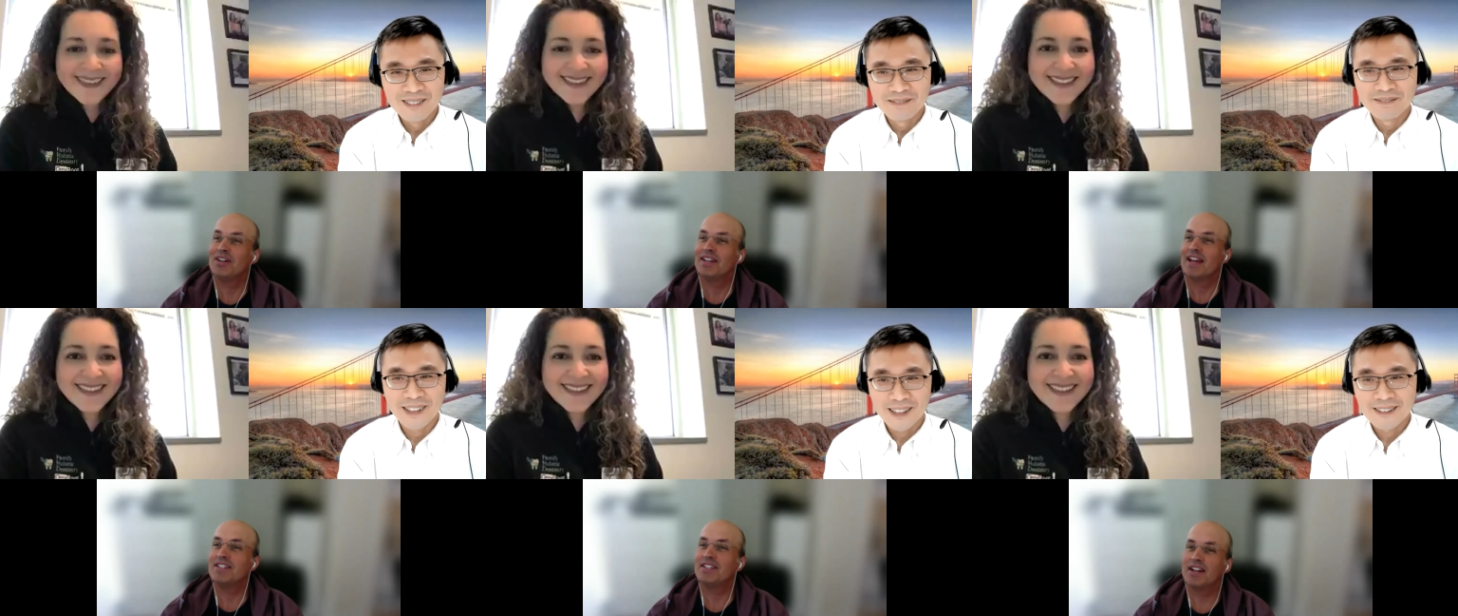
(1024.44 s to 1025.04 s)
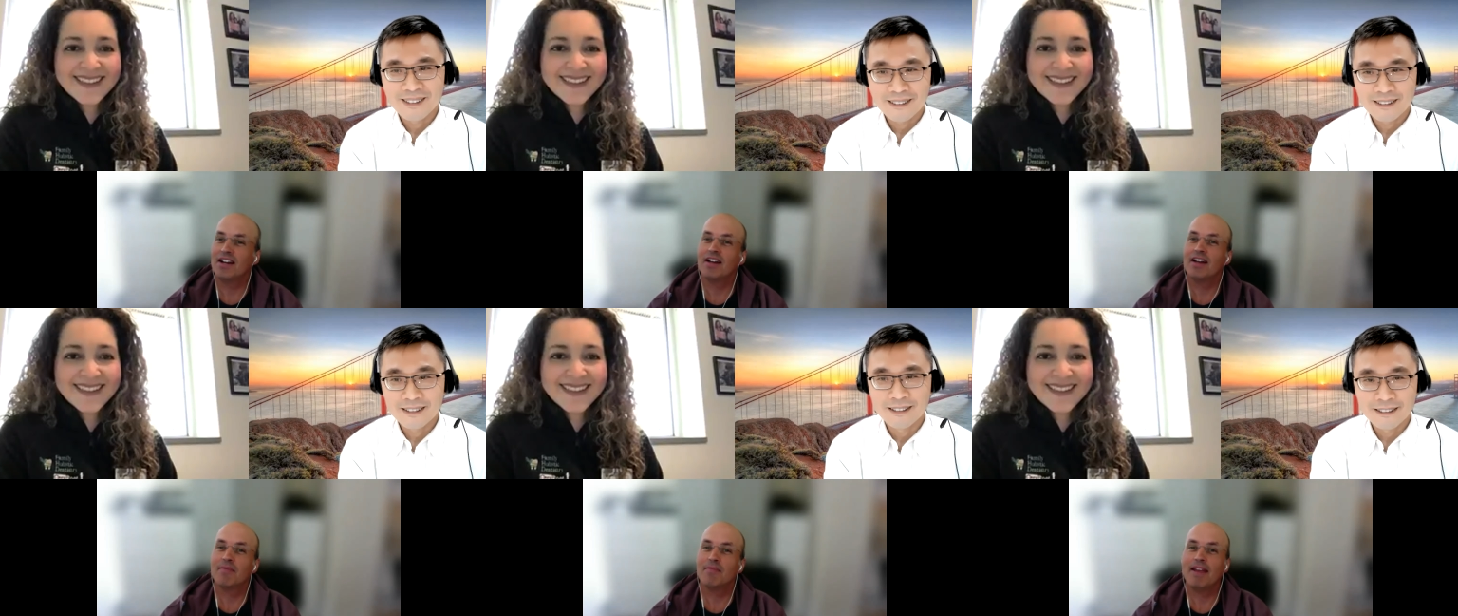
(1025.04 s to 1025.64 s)
Speaker 1: can share,
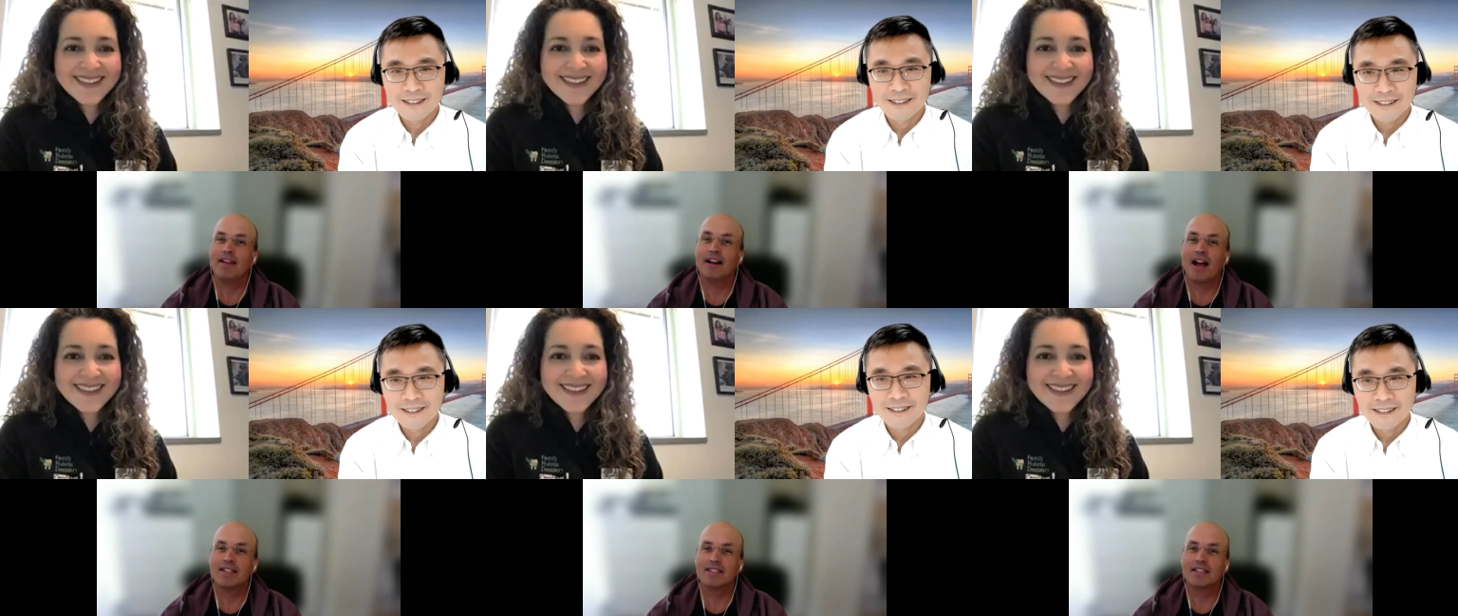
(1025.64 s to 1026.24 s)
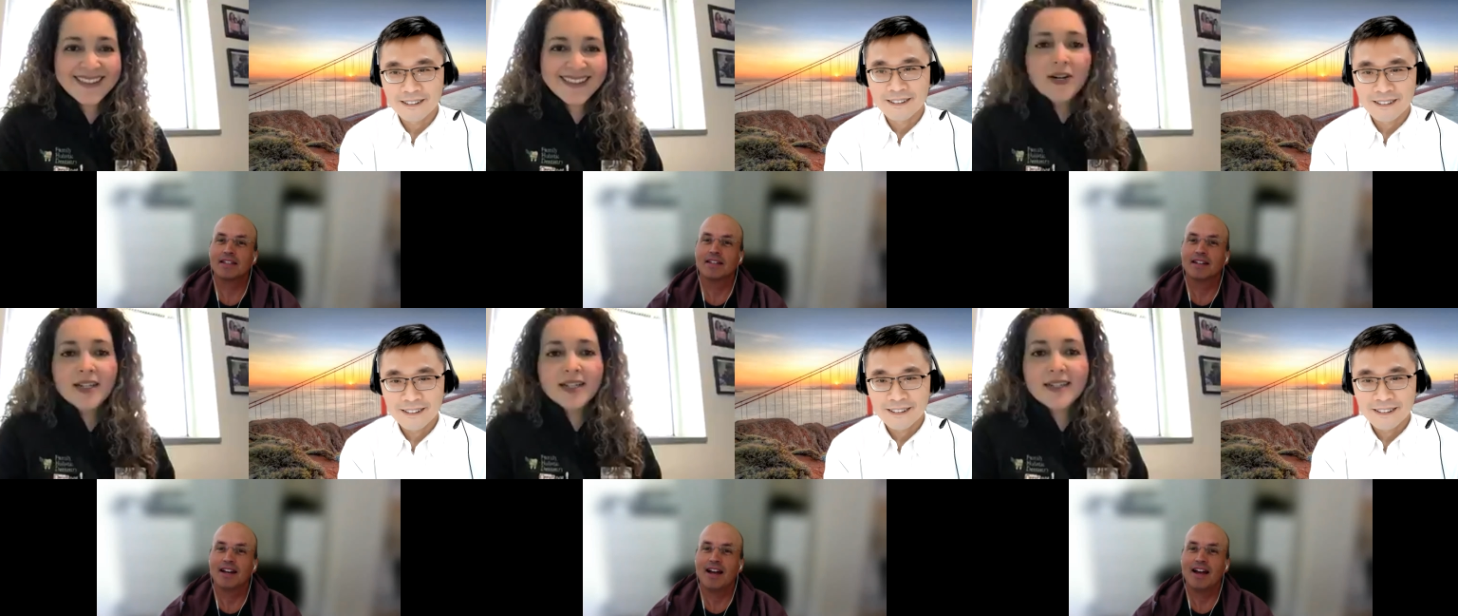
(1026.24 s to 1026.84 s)
uh, make us
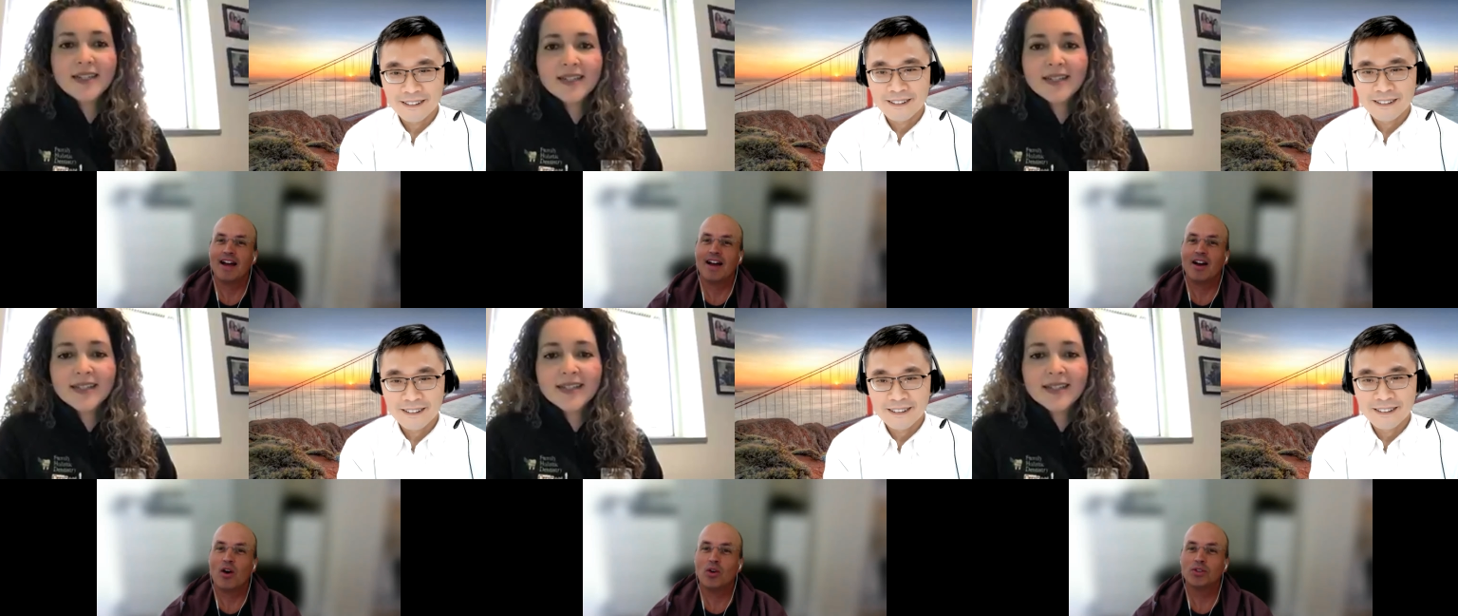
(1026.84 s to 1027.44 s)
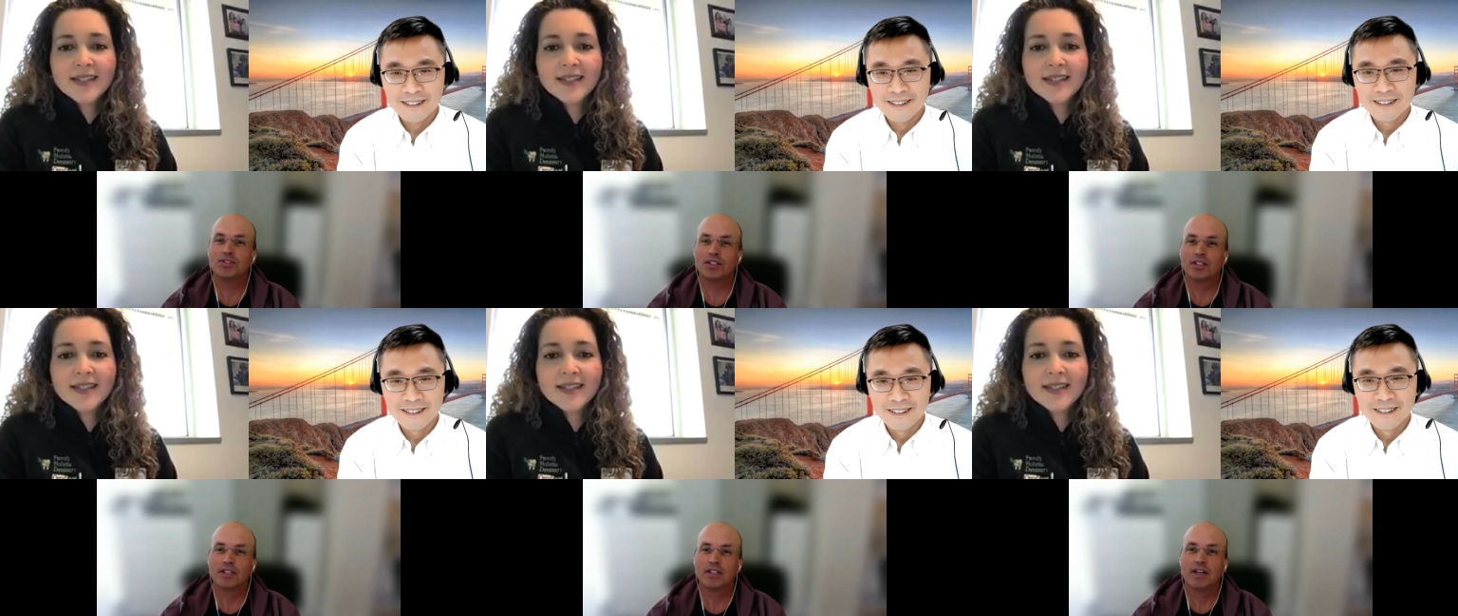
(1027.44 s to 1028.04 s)
uh, host,
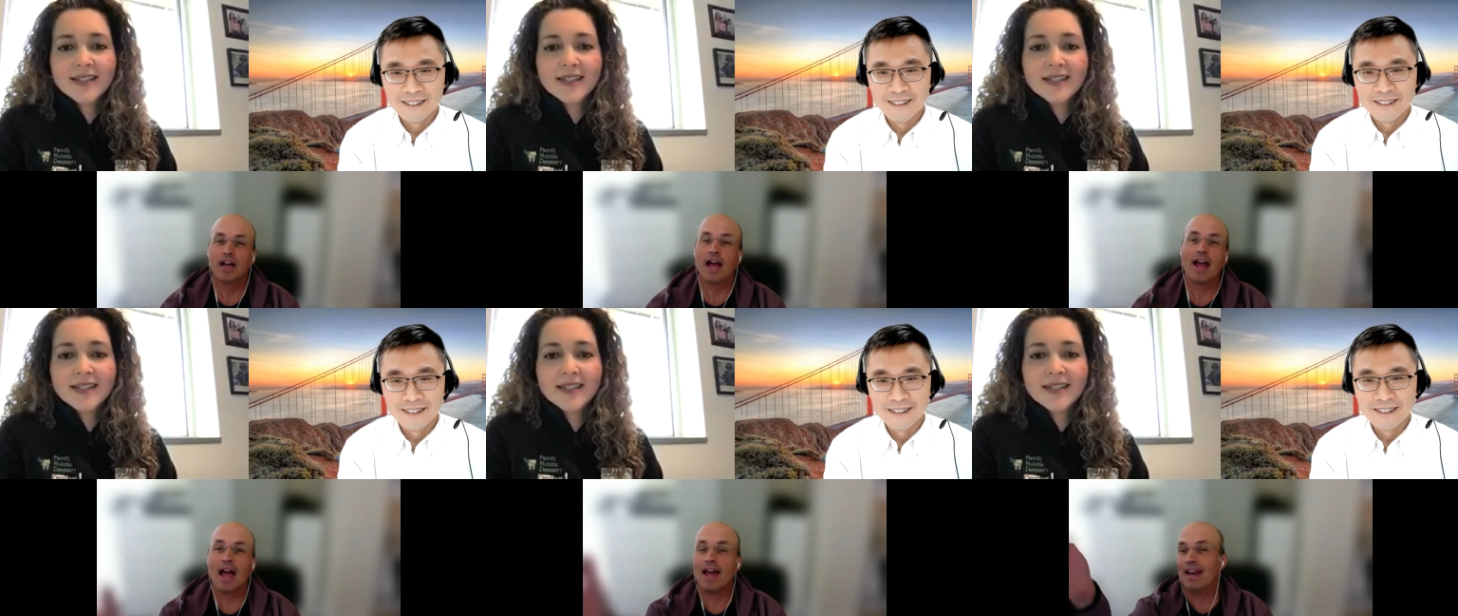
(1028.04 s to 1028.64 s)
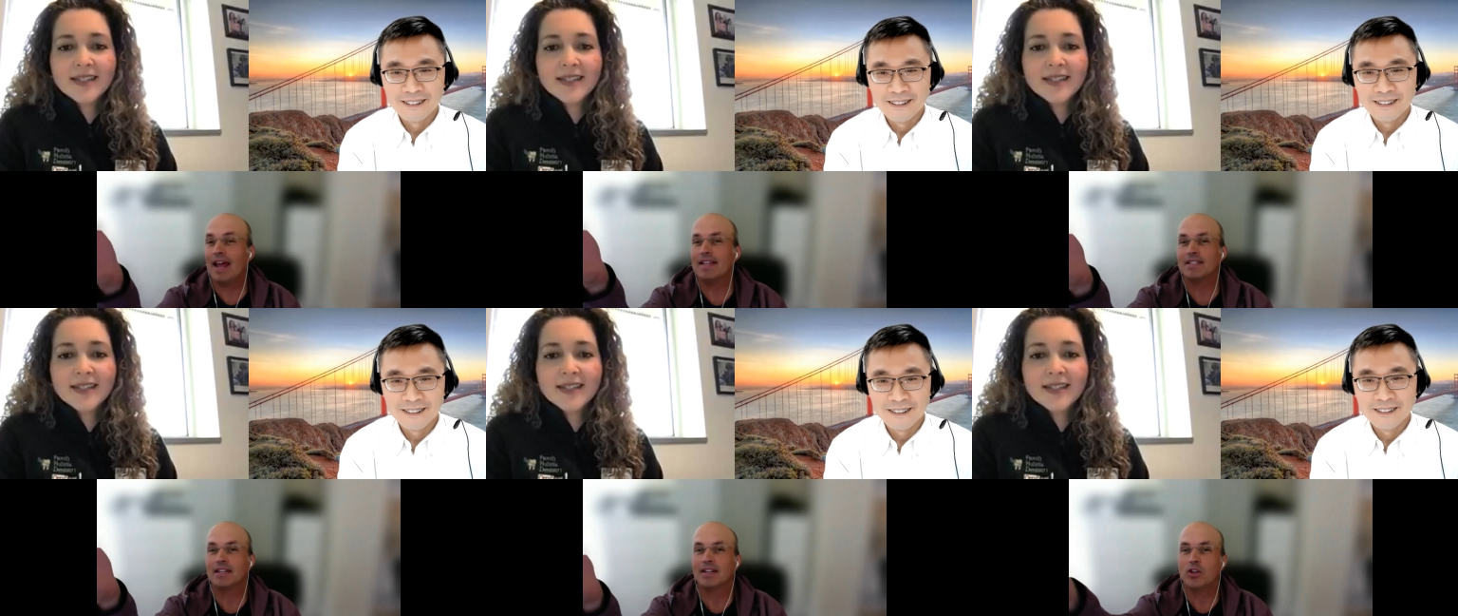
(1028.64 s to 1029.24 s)
uh,
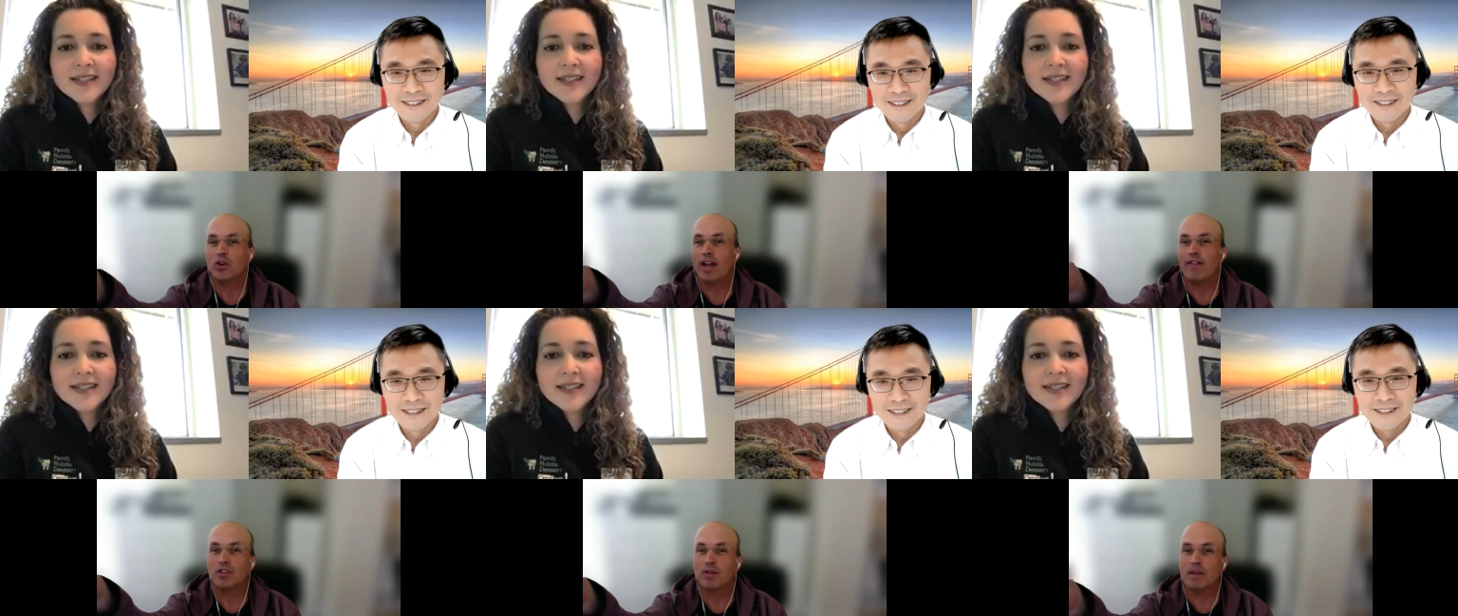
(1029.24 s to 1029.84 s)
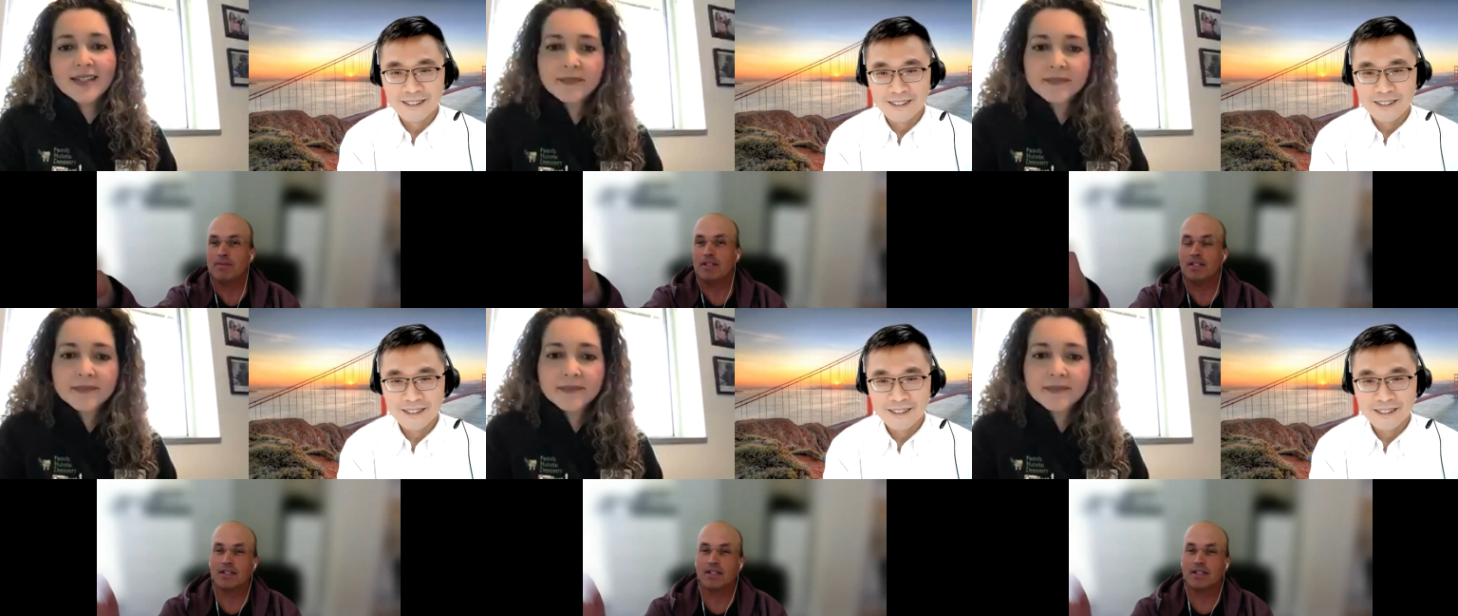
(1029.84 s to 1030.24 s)
unless you have some images